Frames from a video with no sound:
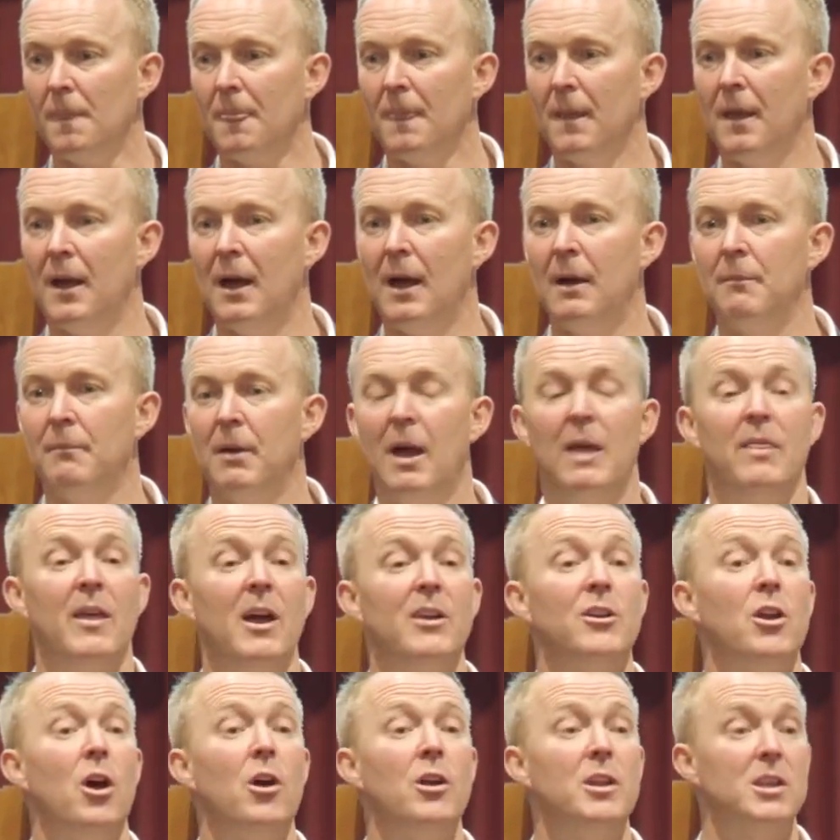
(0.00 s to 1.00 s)
Um, and they
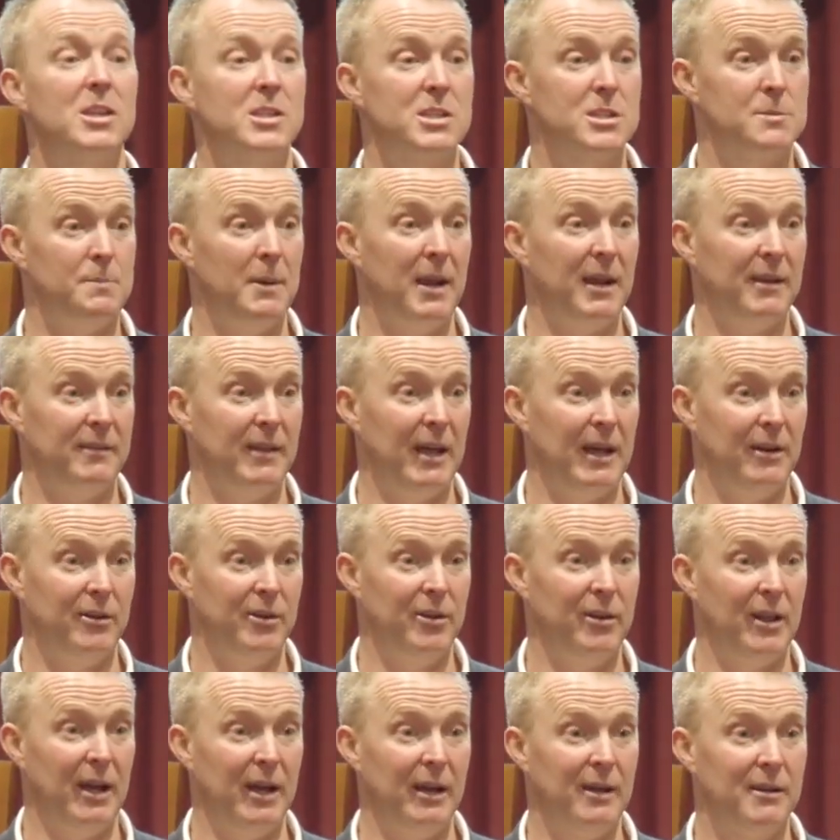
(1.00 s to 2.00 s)
don't expect that,
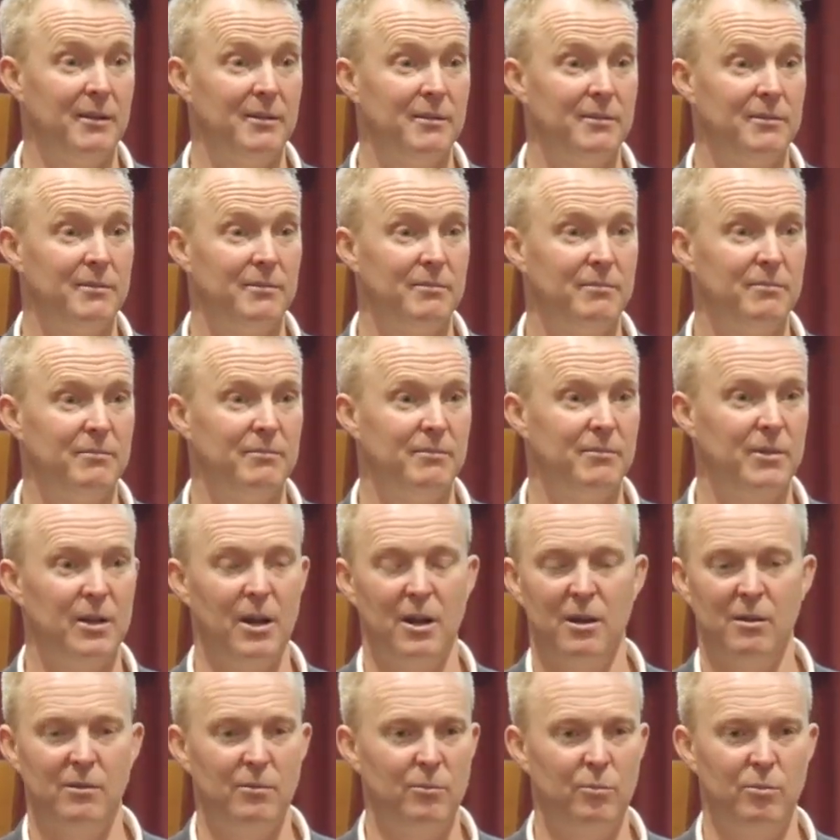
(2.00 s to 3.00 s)
do they? You
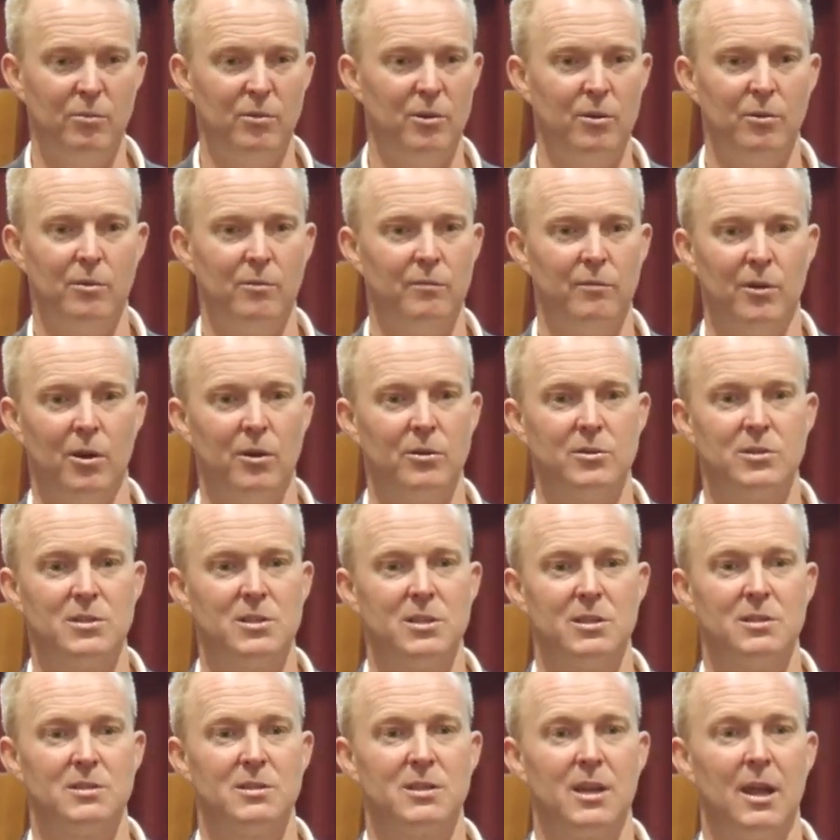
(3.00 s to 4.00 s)
know, you, you've long
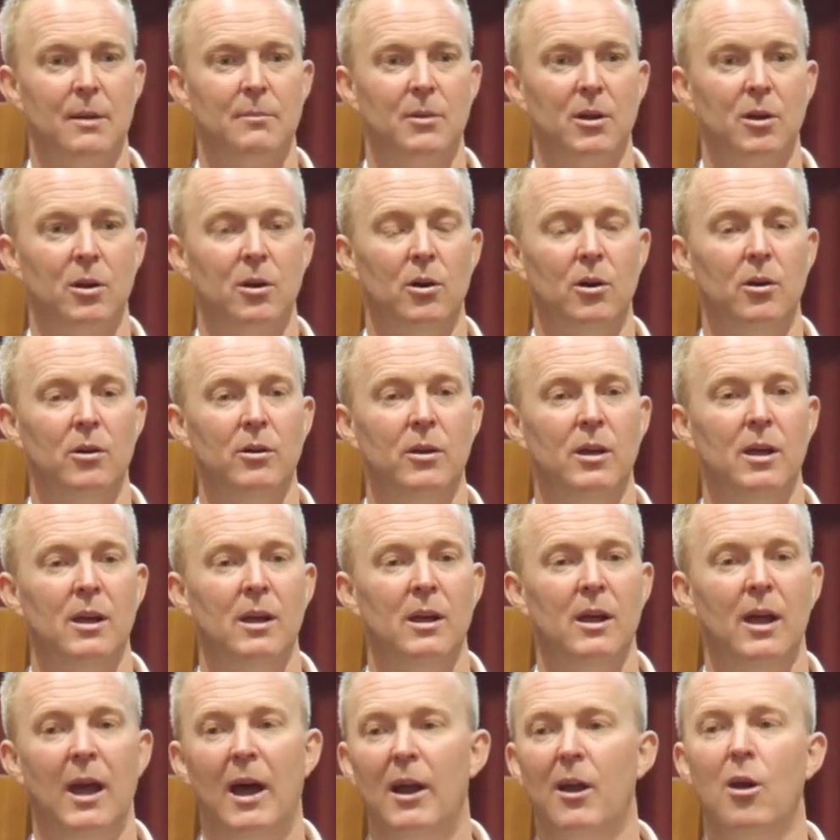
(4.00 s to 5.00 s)
since come and gone.
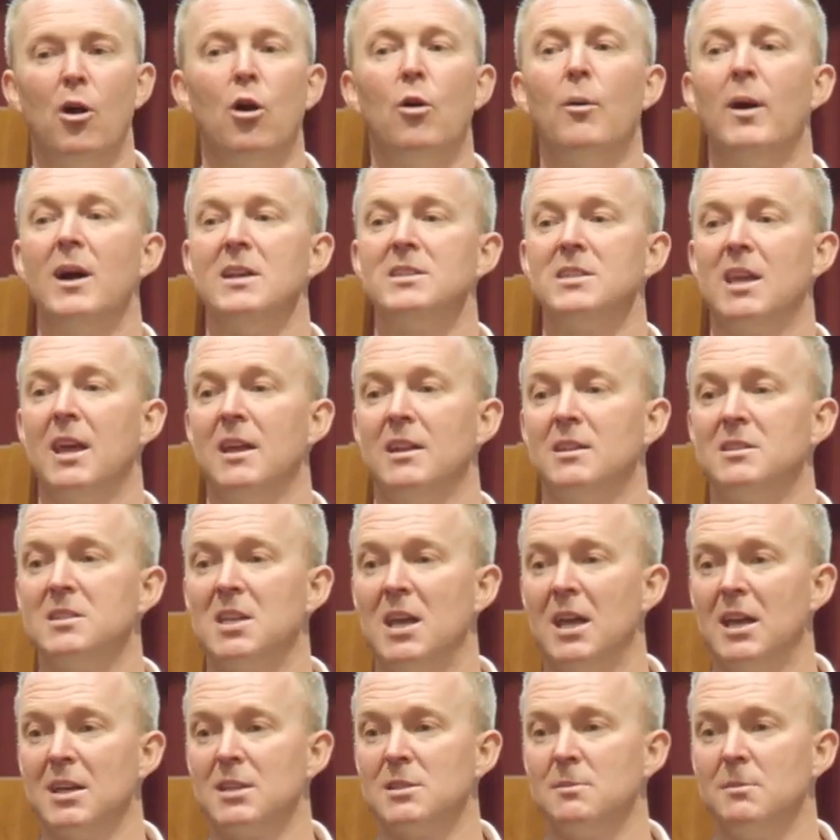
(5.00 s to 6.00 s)
And I always get a
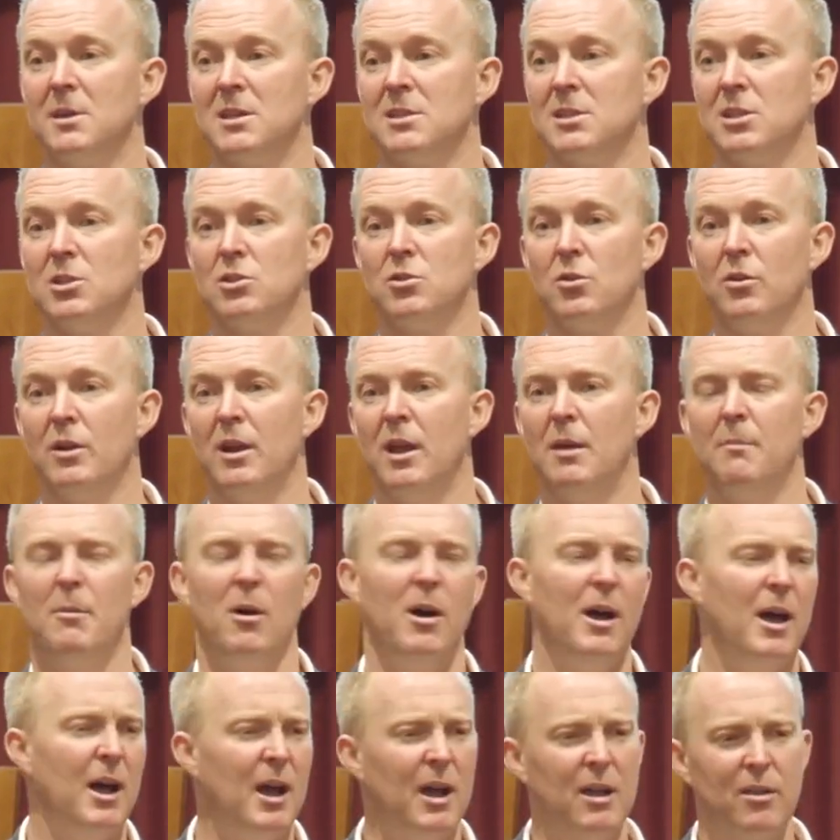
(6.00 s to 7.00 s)
text message or an email,
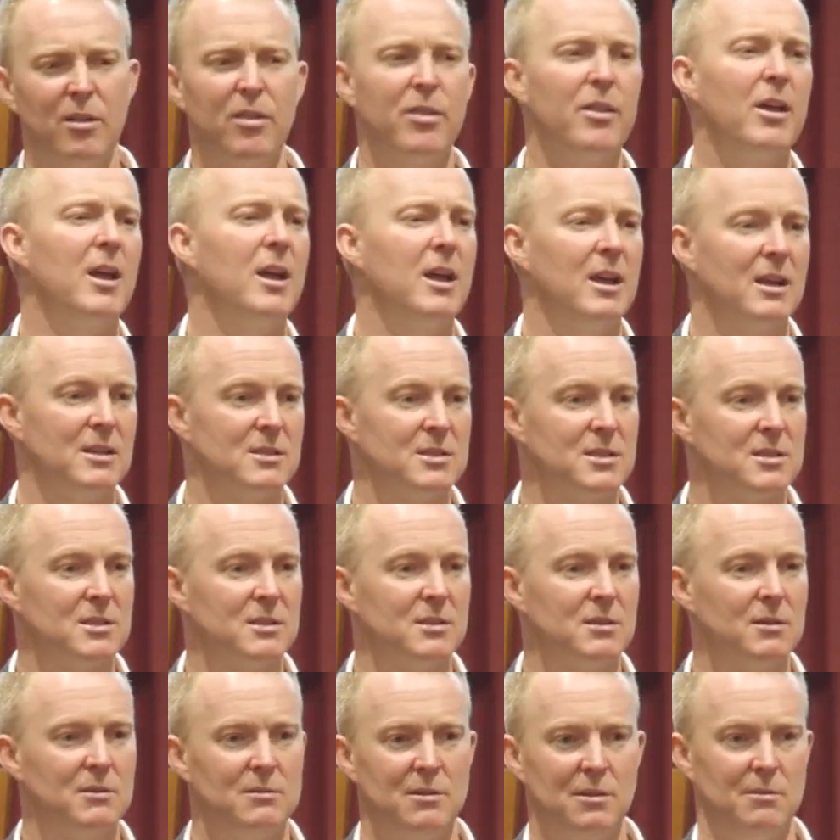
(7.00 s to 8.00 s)
hey, thanks.
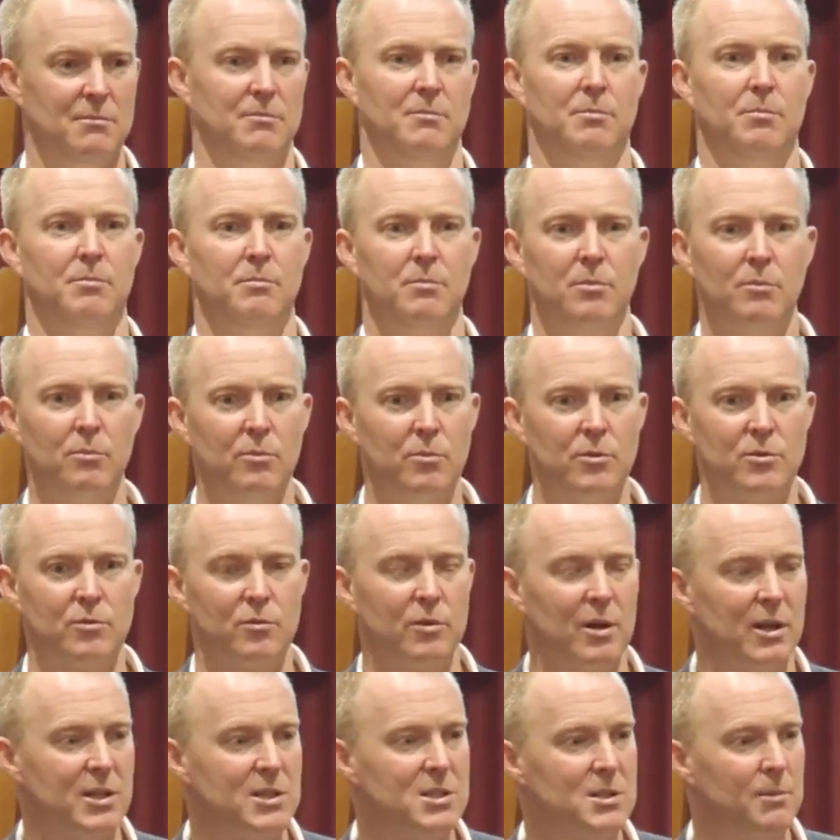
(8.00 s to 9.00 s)
Didn't, was
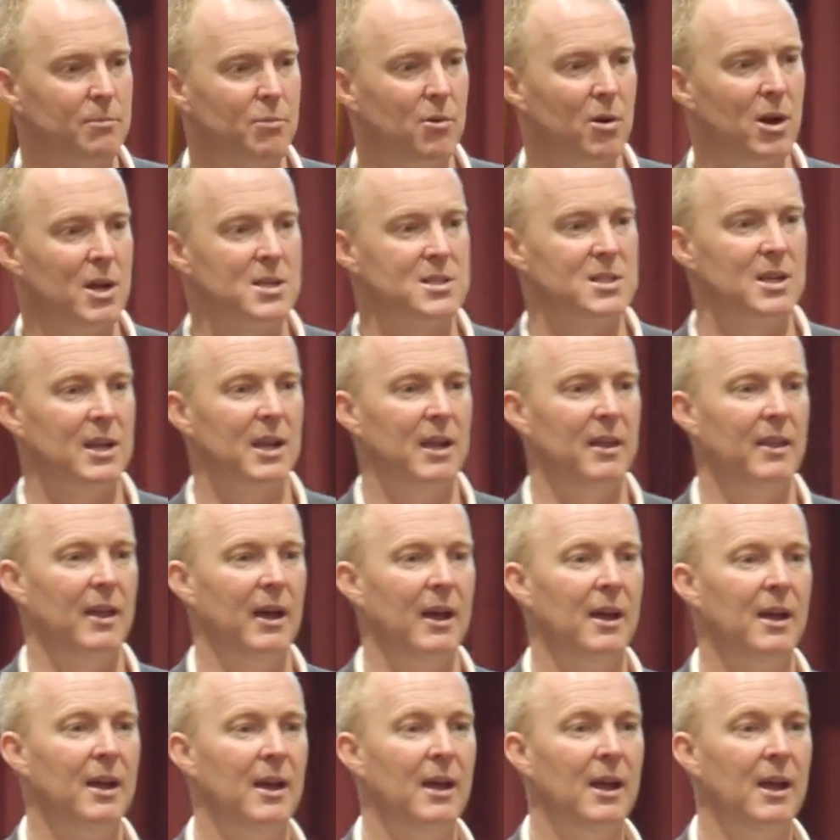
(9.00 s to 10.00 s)
really surprised to get
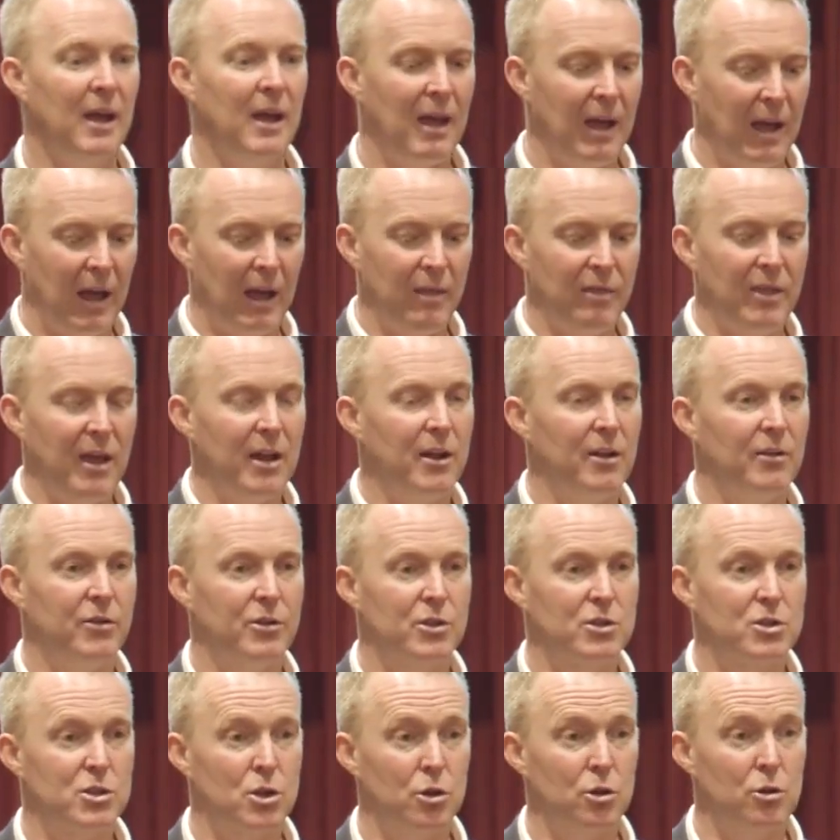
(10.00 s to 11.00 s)
that. And then at
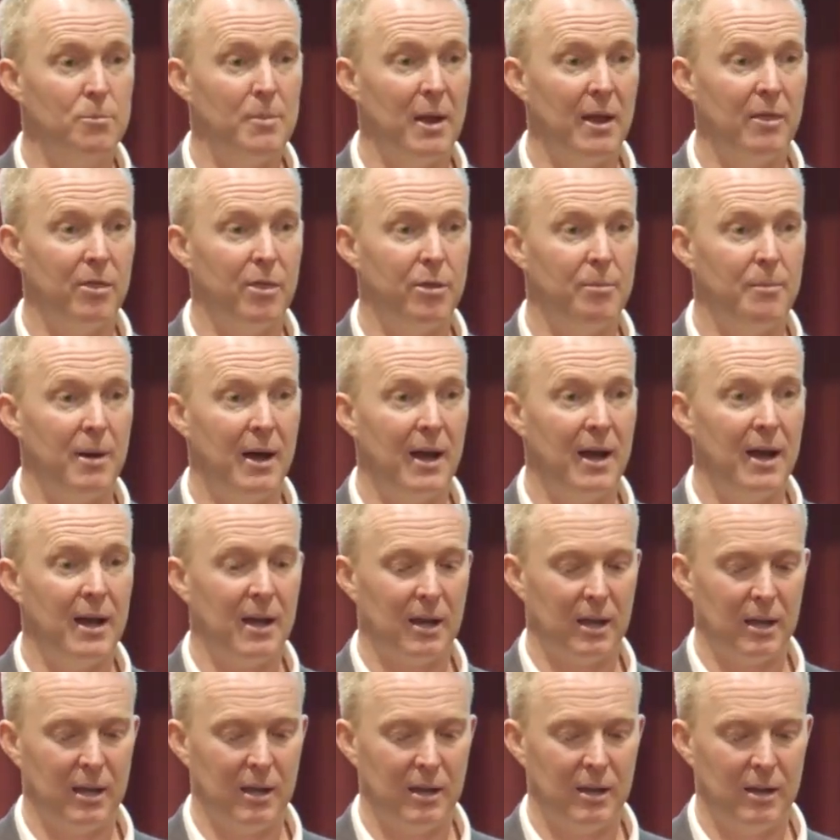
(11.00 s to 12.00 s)
the two month
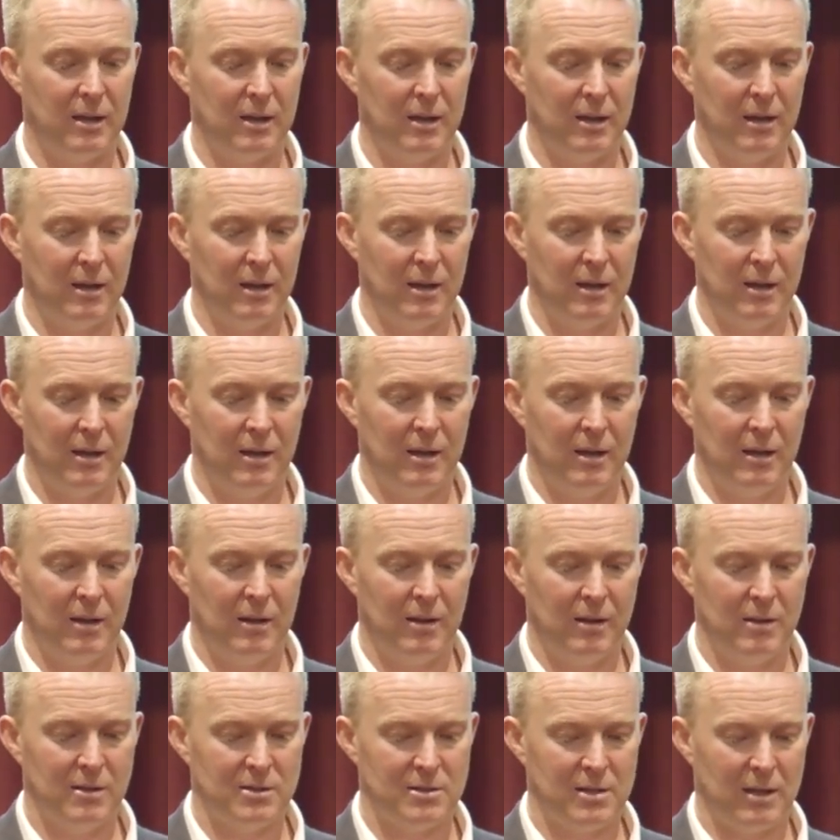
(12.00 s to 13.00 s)
mark,
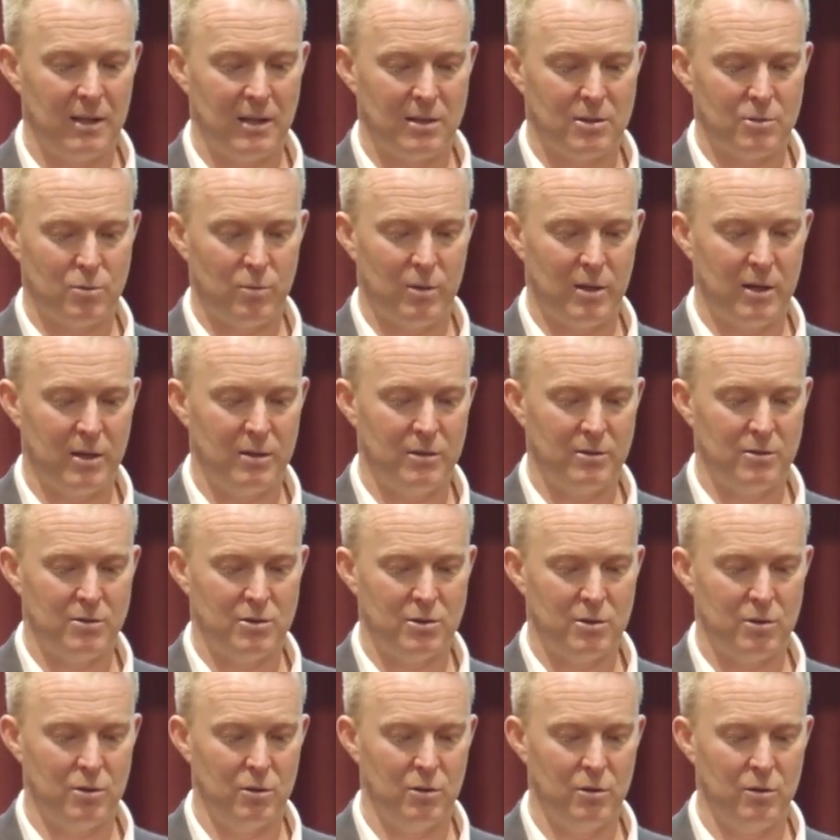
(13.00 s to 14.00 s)
so that's one,
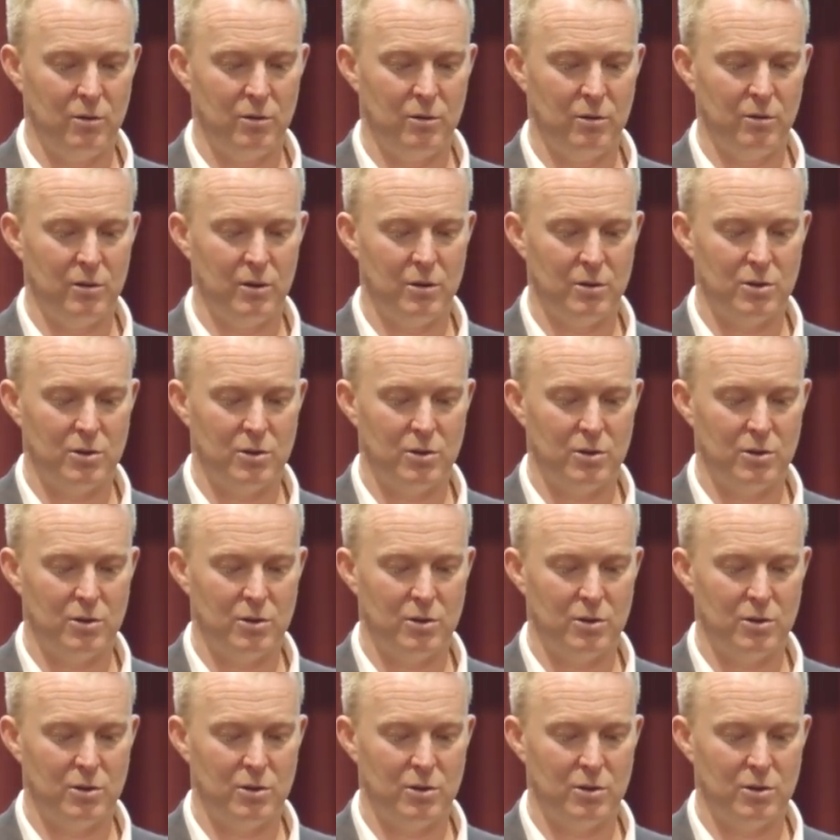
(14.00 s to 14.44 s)
two, the